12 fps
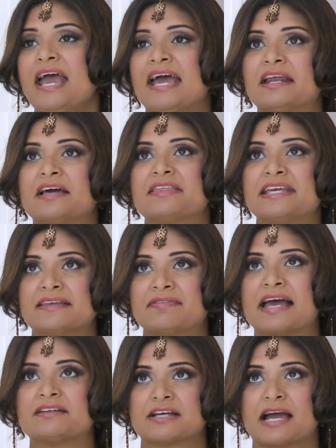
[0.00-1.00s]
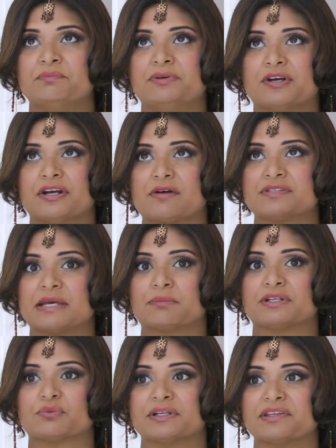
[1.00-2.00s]
And I think in that time period, I was
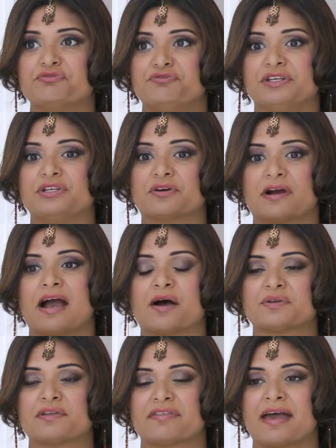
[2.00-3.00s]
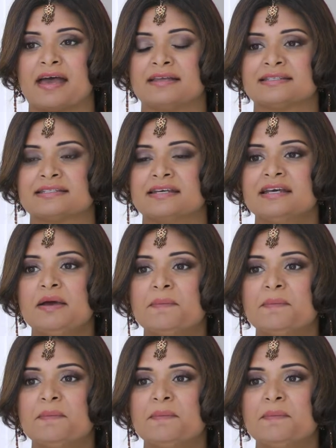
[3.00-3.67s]
able to really figure out that